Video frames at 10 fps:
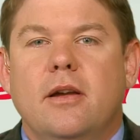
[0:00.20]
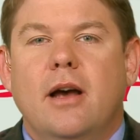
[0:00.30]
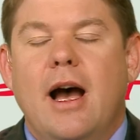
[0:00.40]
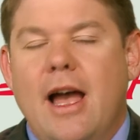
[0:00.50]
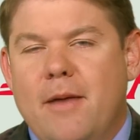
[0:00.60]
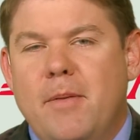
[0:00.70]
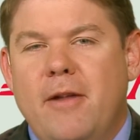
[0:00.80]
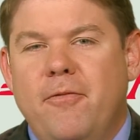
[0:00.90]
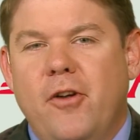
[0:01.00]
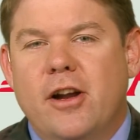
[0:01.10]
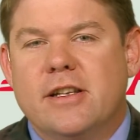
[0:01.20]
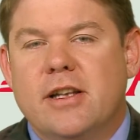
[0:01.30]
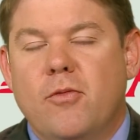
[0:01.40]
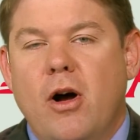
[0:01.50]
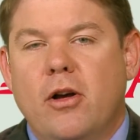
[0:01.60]
Hi, I'm Ben
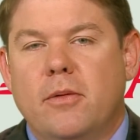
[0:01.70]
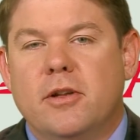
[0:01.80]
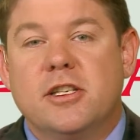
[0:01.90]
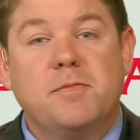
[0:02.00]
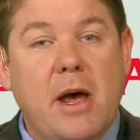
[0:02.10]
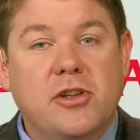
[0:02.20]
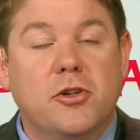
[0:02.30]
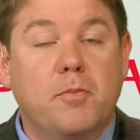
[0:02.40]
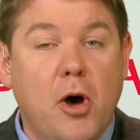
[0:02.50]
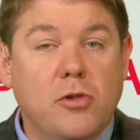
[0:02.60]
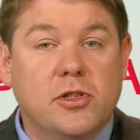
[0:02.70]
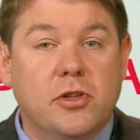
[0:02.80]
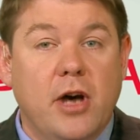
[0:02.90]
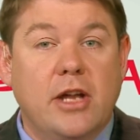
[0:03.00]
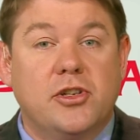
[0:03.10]
Ferguson, and welcome to a special
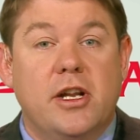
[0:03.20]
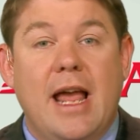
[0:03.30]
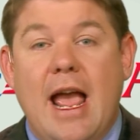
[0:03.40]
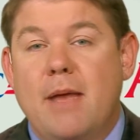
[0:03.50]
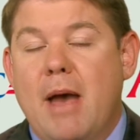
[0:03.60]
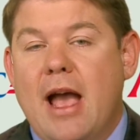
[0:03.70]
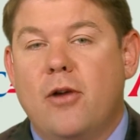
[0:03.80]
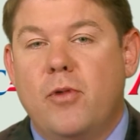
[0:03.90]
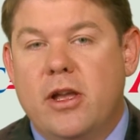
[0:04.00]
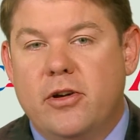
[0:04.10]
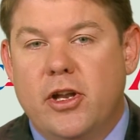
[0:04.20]
post-election AMAC Weekly